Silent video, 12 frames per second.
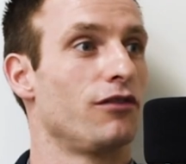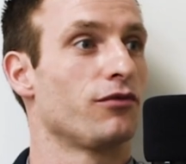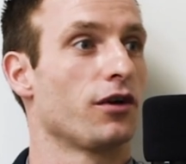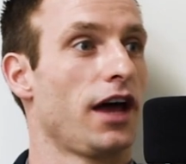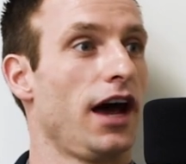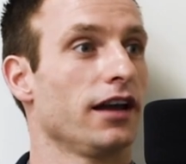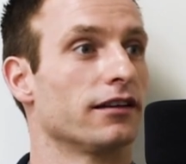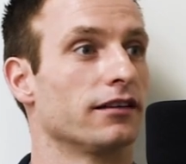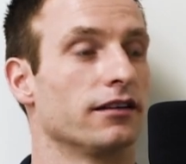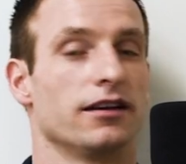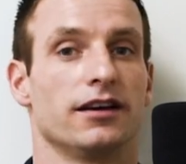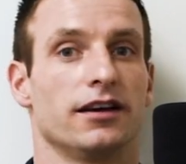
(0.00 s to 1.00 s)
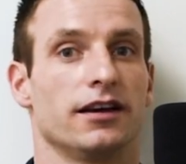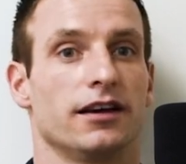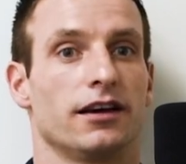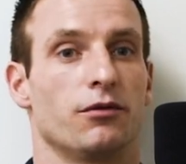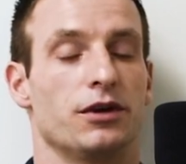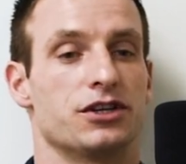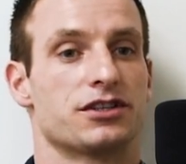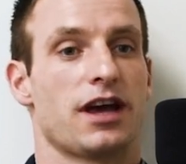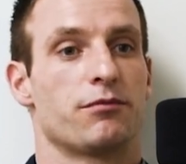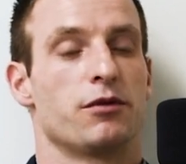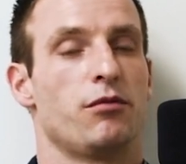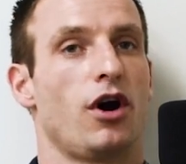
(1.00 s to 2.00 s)
all for that. And we
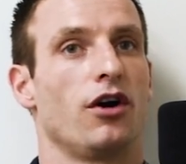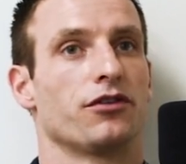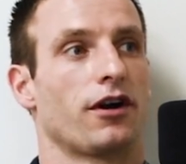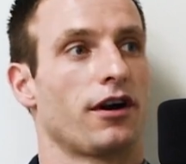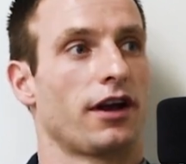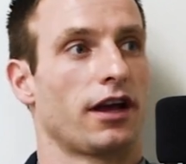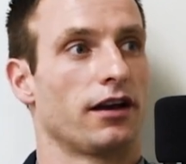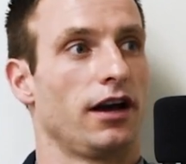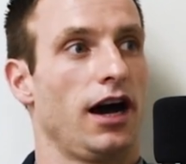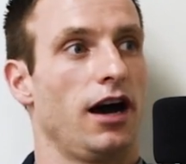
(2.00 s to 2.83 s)
just kept the ball turning.